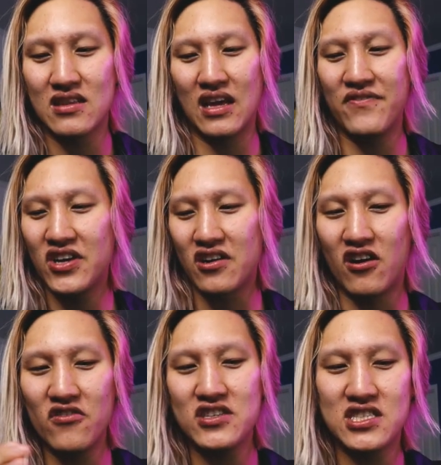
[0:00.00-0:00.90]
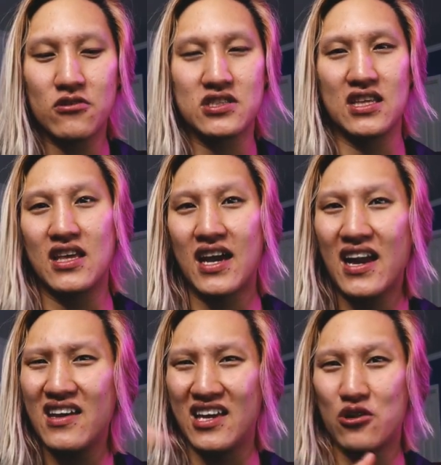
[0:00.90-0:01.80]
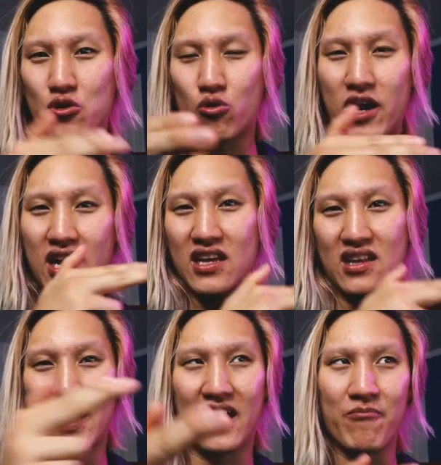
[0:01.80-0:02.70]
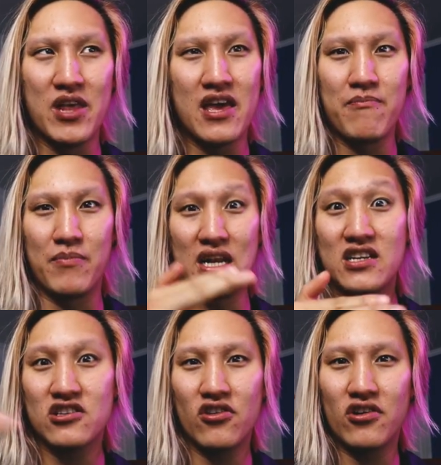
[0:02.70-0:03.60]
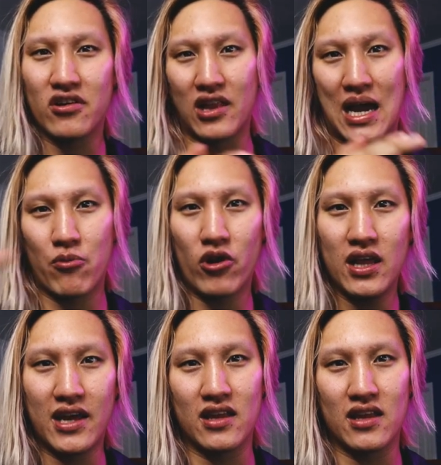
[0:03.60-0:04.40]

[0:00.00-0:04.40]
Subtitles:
They've done all these series, and they kind of intertwine and like meet each other and collaborate.